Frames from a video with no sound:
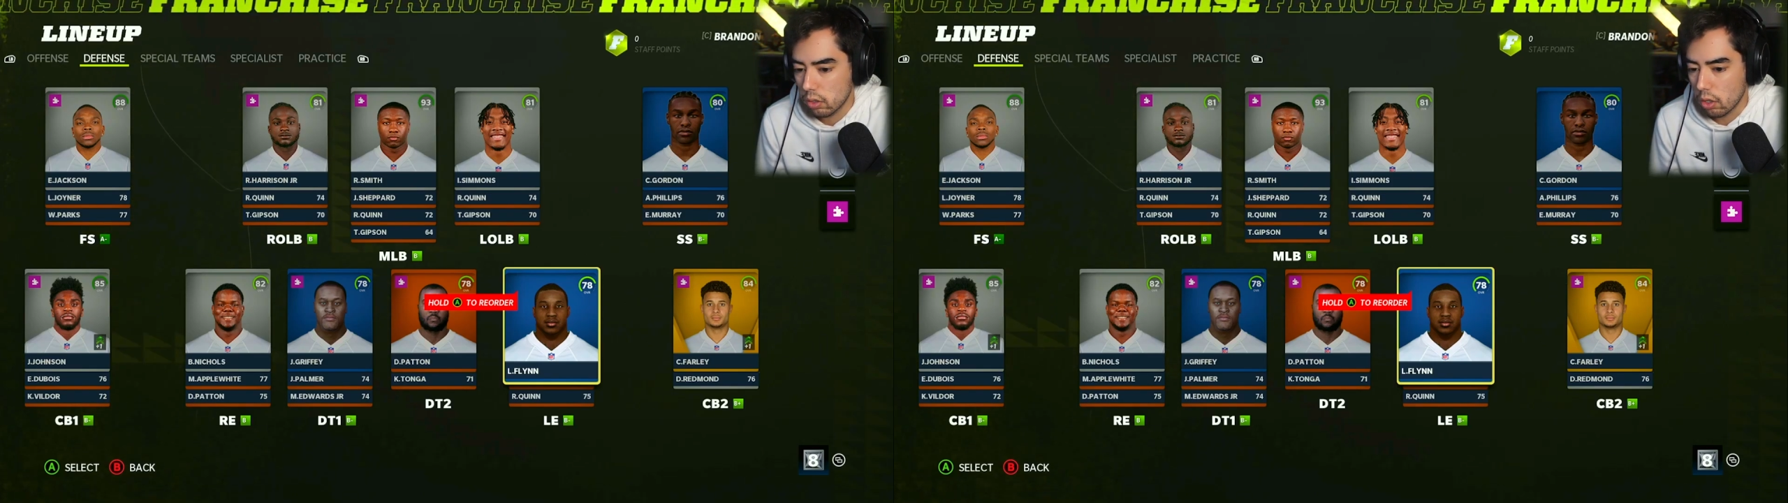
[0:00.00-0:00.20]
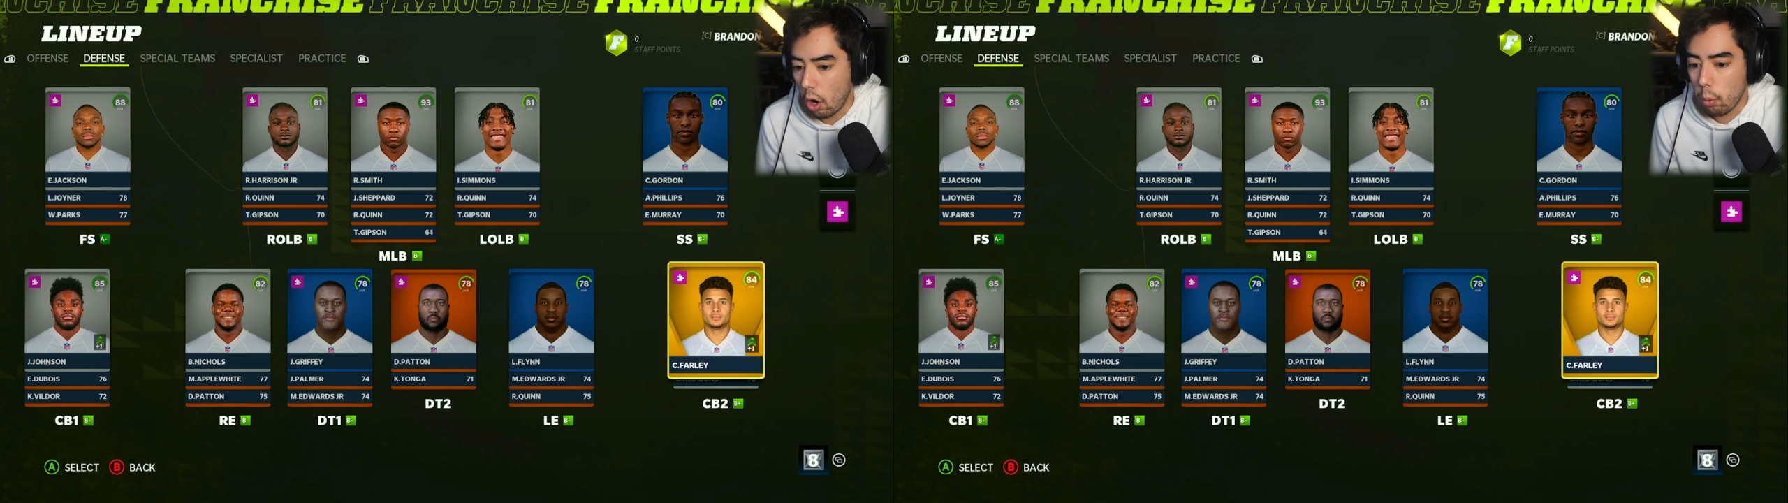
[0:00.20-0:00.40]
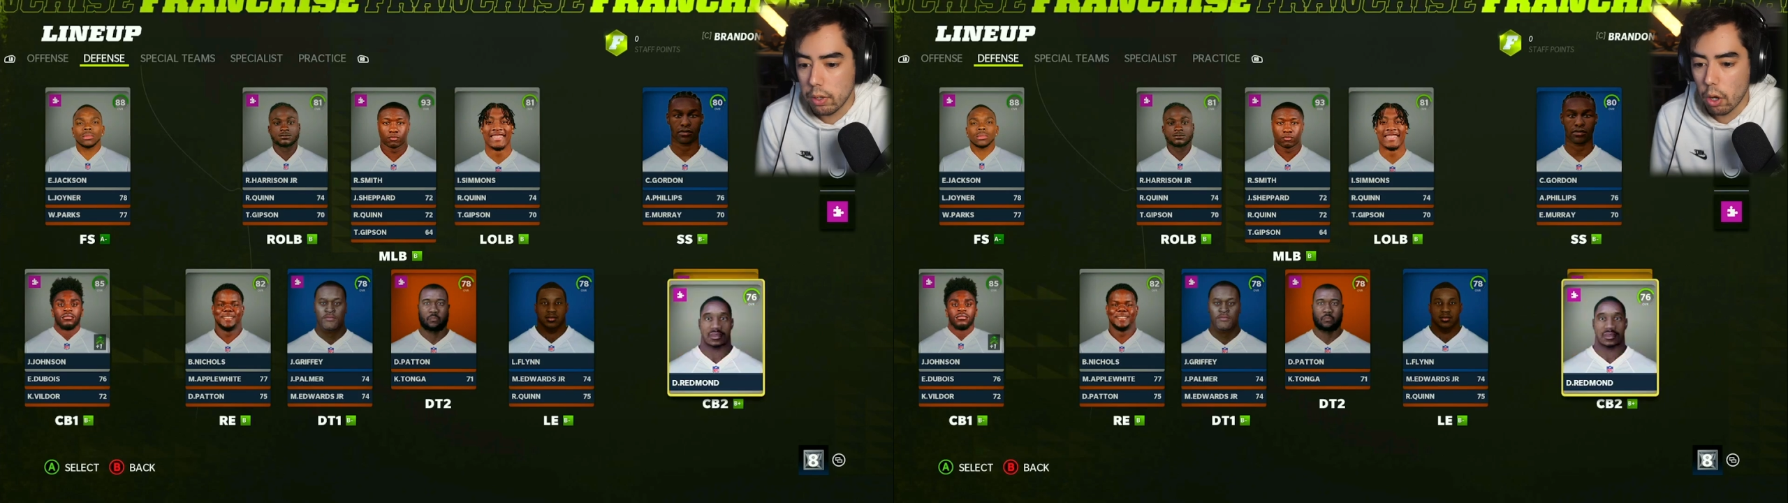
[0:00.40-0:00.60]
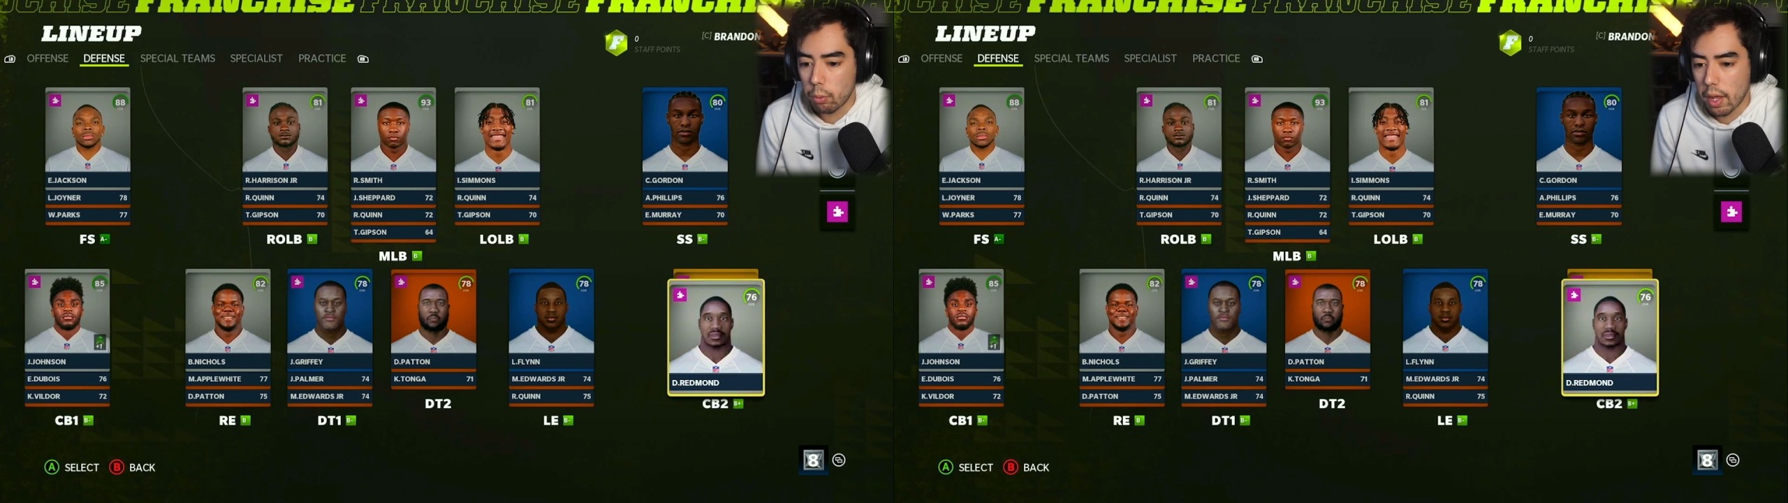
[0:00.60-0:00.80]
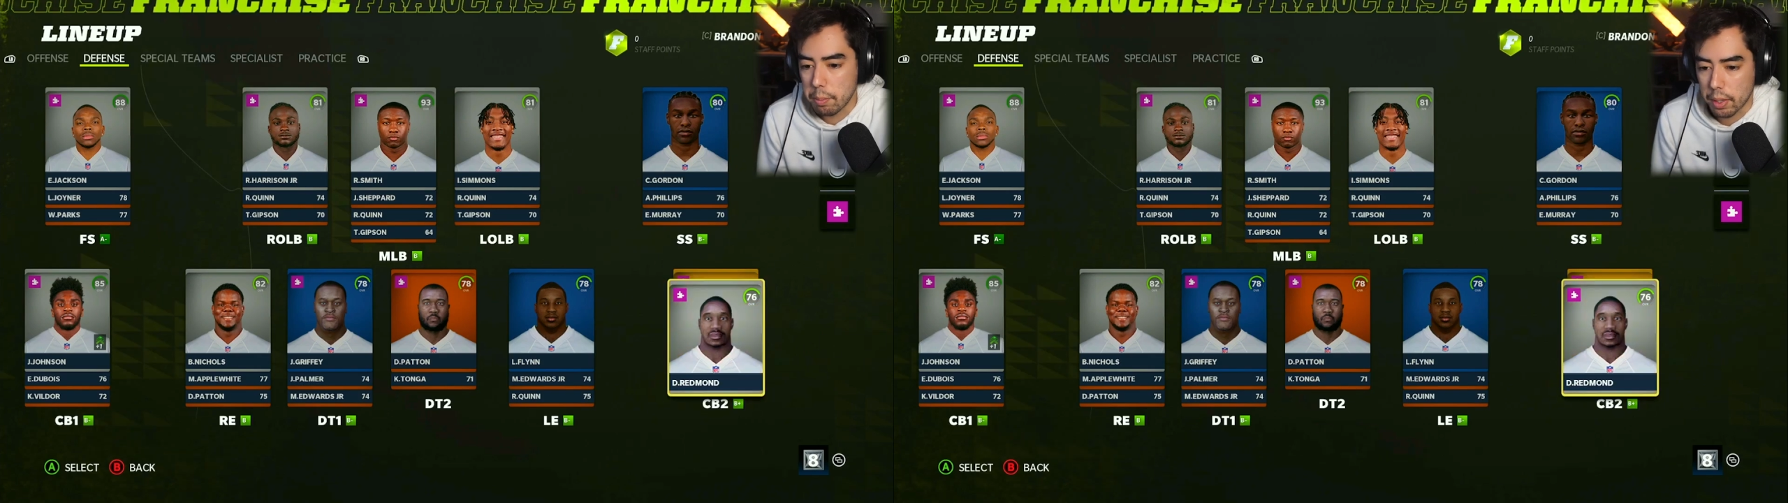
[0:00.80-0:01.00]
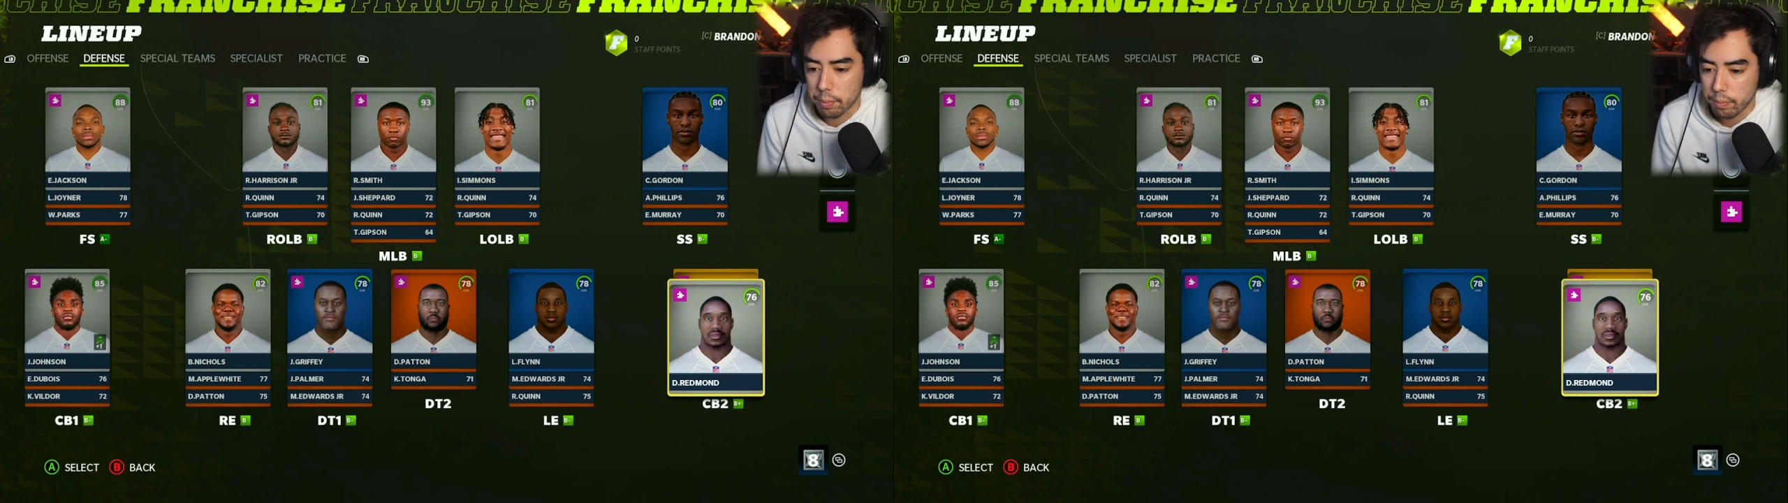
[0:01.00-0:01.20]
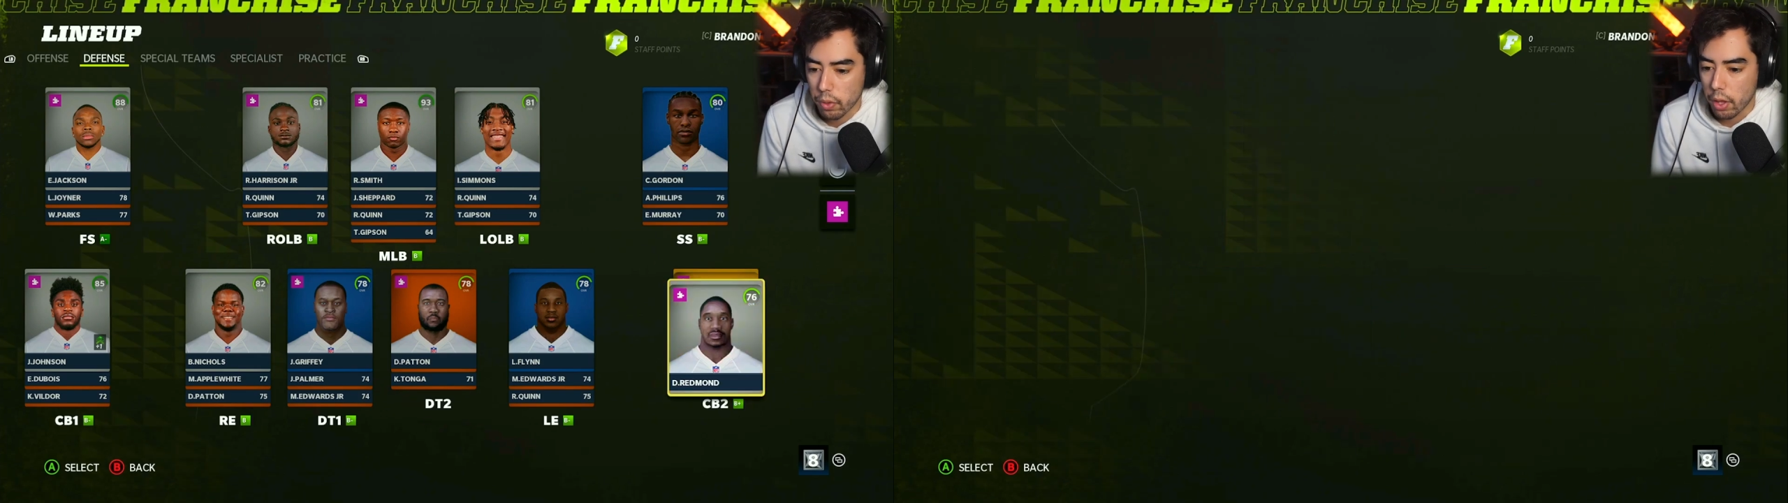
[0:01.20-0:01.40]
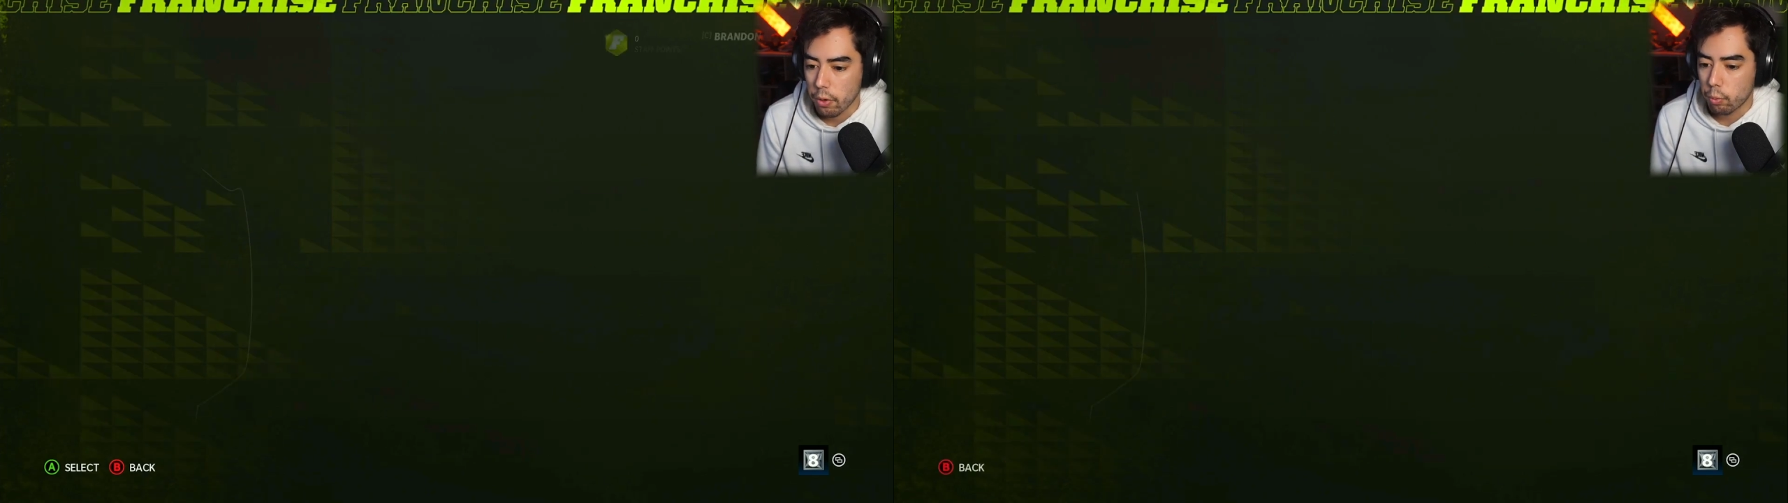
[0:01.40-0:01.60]
Oh, we know Redmond.
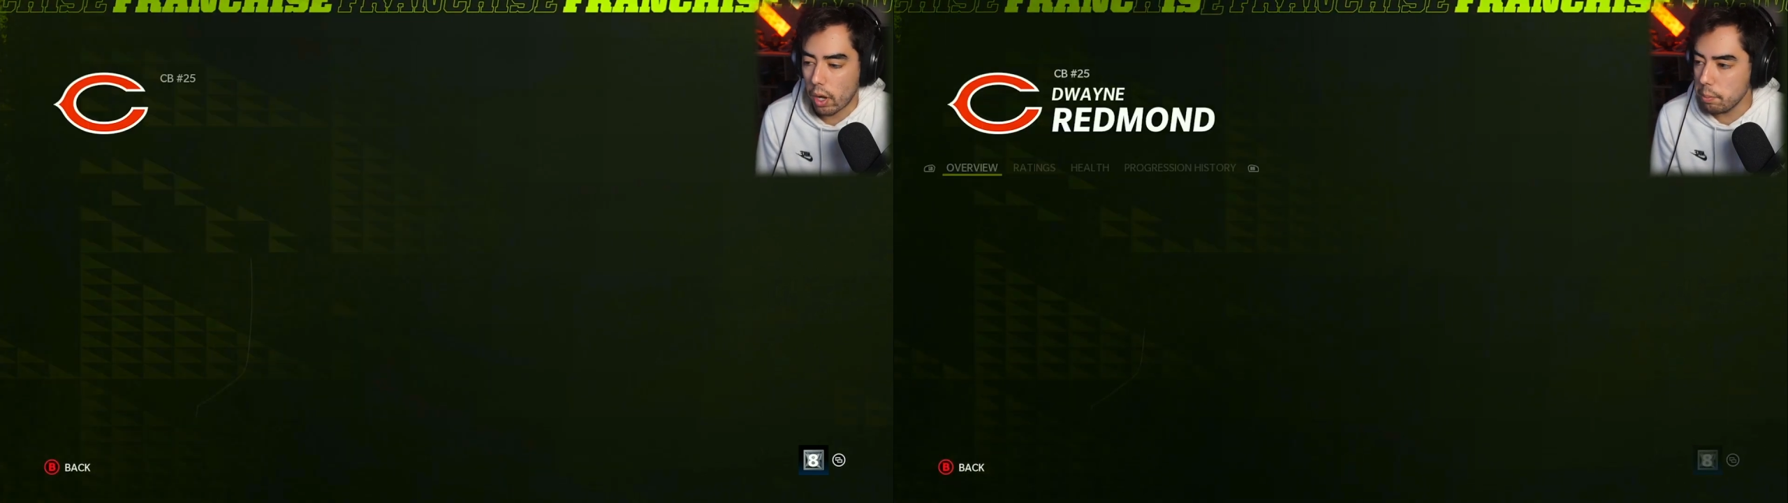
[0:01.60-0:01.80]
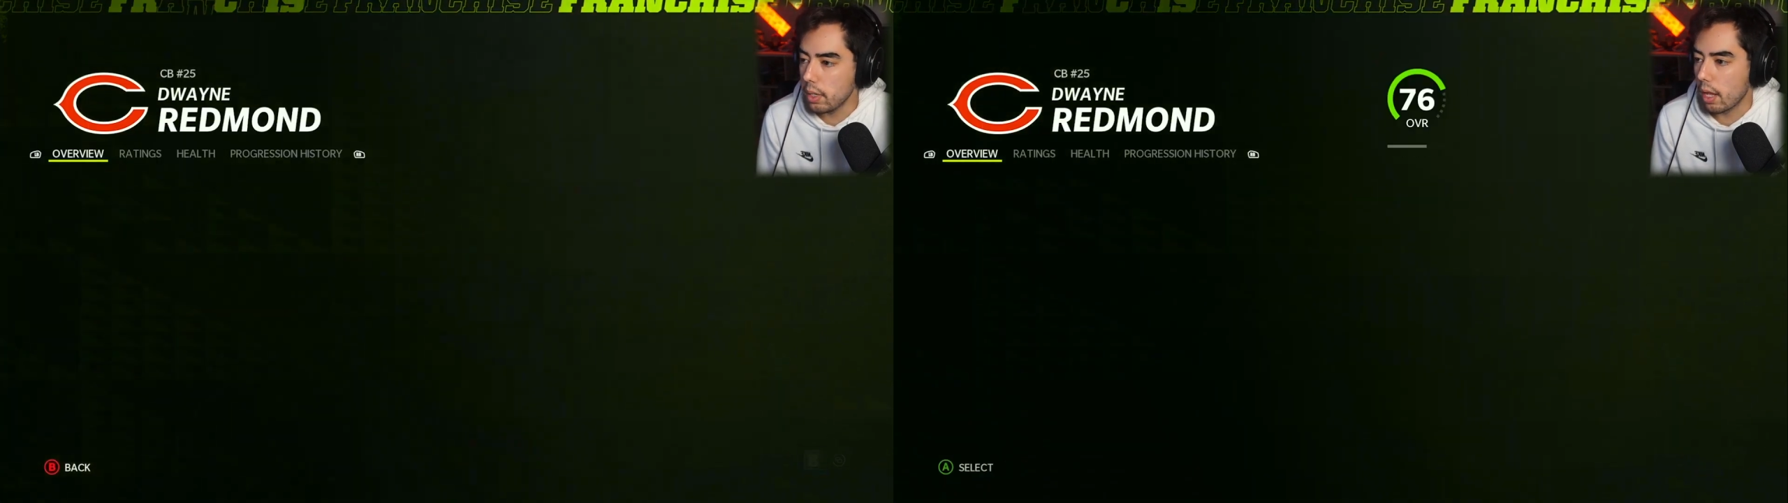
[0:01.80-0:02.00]
Redmond